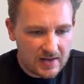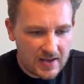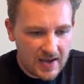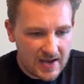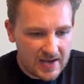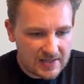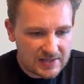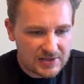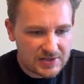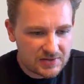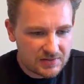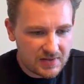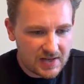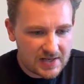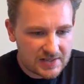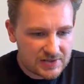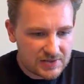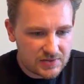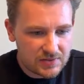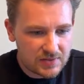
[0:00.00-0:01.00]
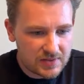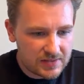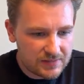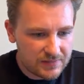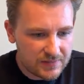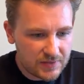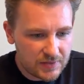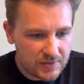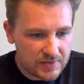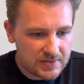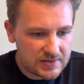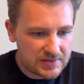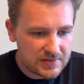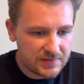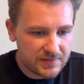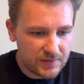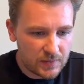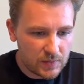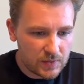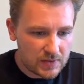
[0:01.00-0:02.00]
astrological influence
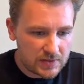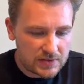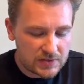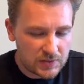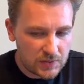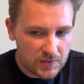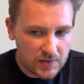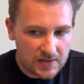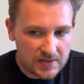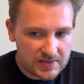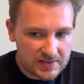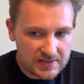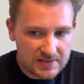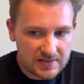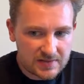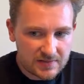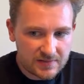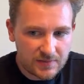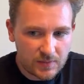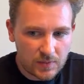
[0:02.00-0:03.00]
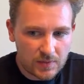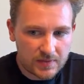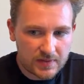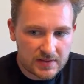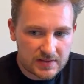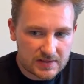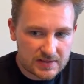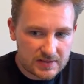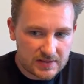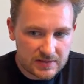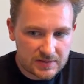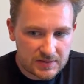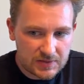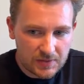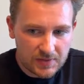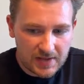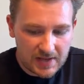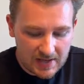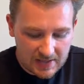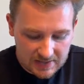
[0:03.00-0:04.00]
for Taurus for this
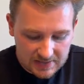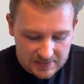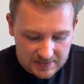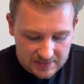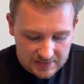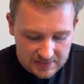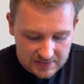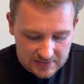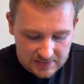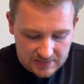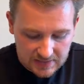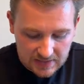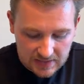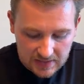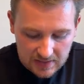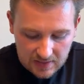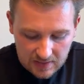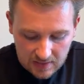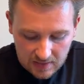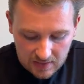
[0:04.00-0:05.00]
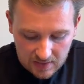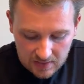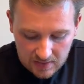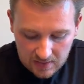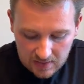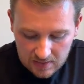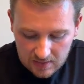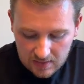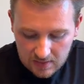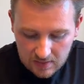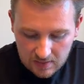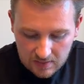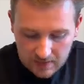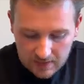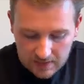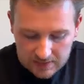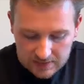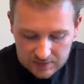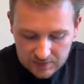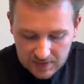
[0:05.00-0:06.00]
Zodiac year.
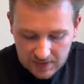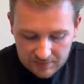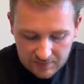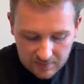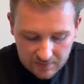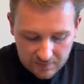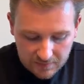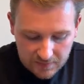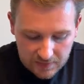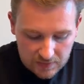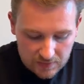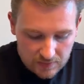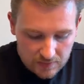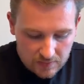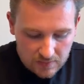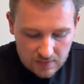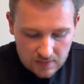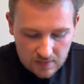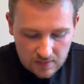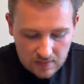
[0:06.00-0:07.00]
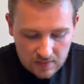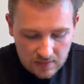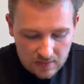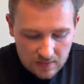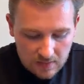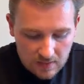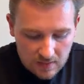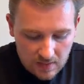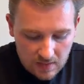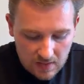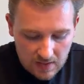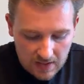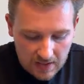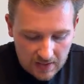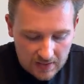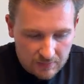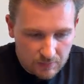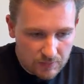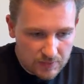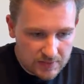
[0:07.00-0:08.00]
Okay, so we have a few.
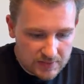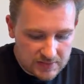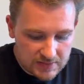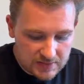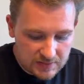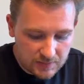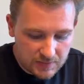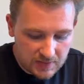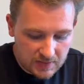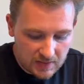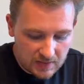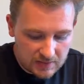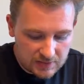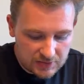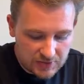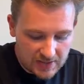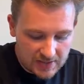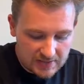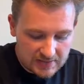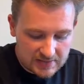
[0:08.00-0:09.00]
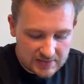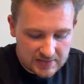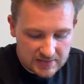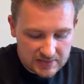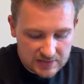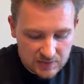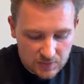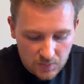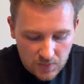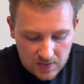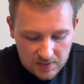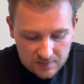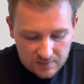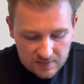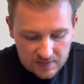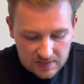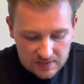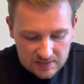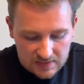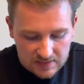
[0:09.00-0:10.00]
I really just want to try to stick to one of
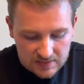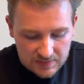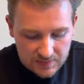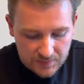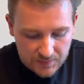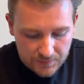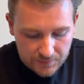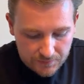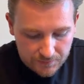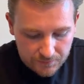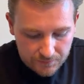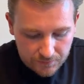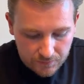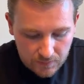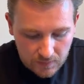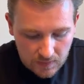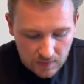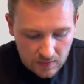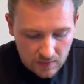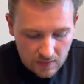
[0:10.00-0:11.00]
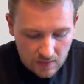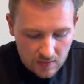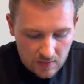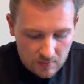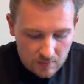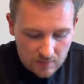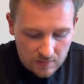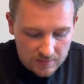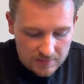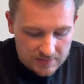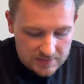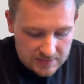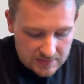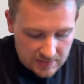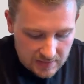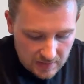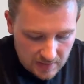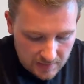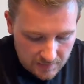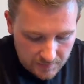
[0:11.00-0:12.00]
these. Let's see
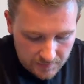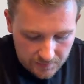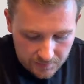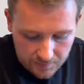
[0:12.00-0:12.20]
here.